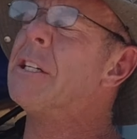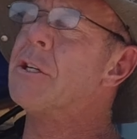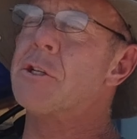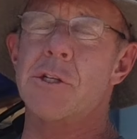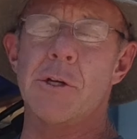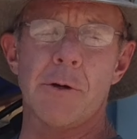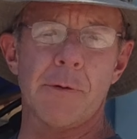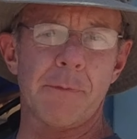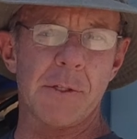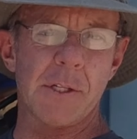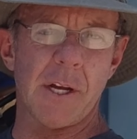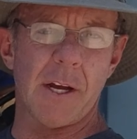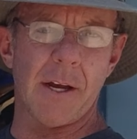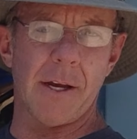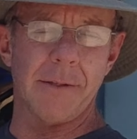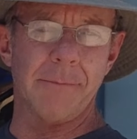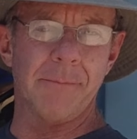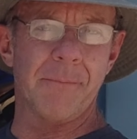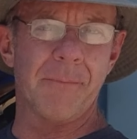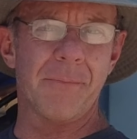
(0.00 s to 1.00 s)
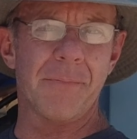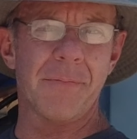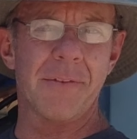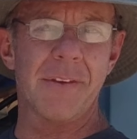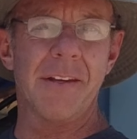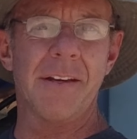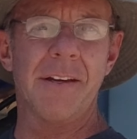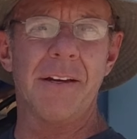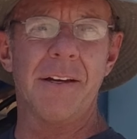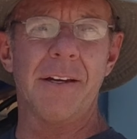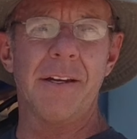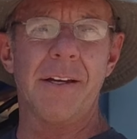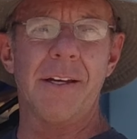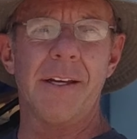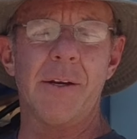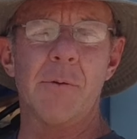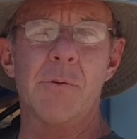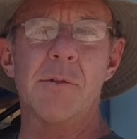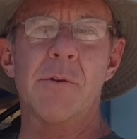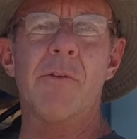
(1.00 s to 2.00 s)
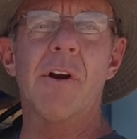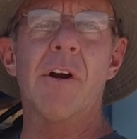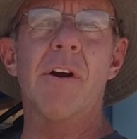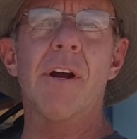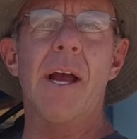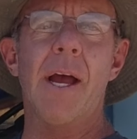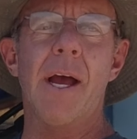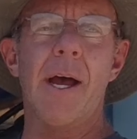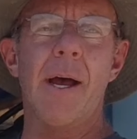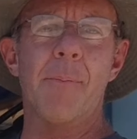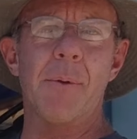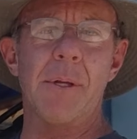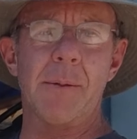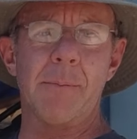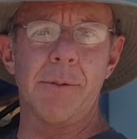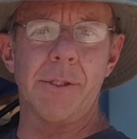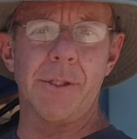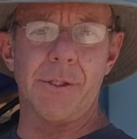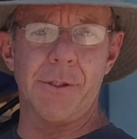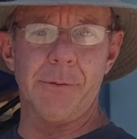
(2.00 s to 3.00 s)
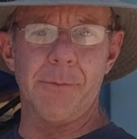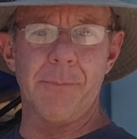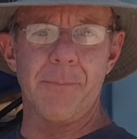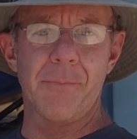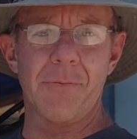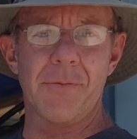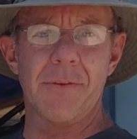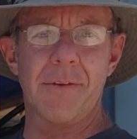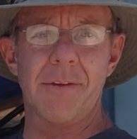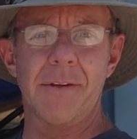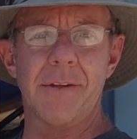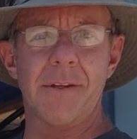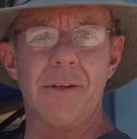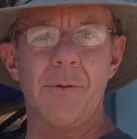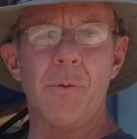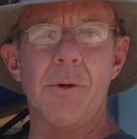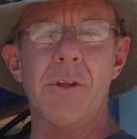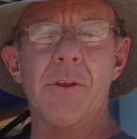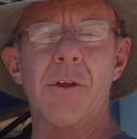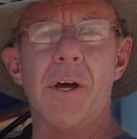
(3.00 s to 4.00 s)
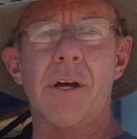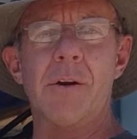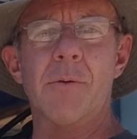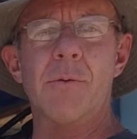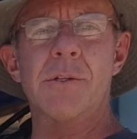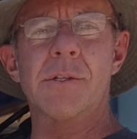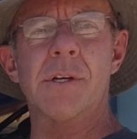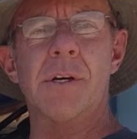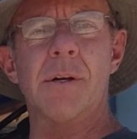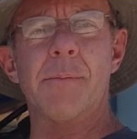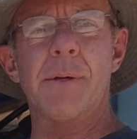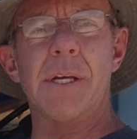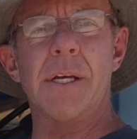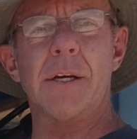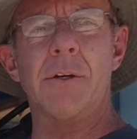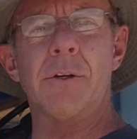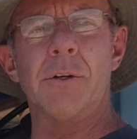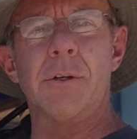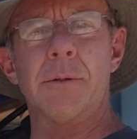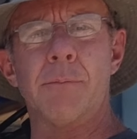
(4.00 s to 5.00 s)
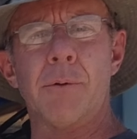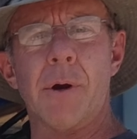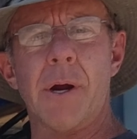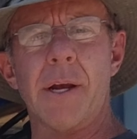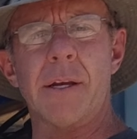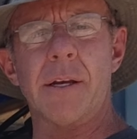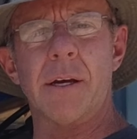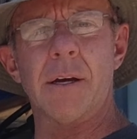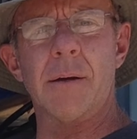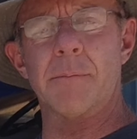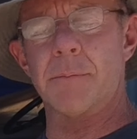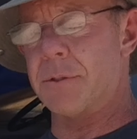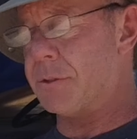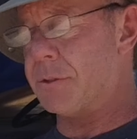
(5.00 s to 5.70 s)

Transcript: Surfside. Okay. It was a very happy blue. Yeah. We thought it was going to be a good breakup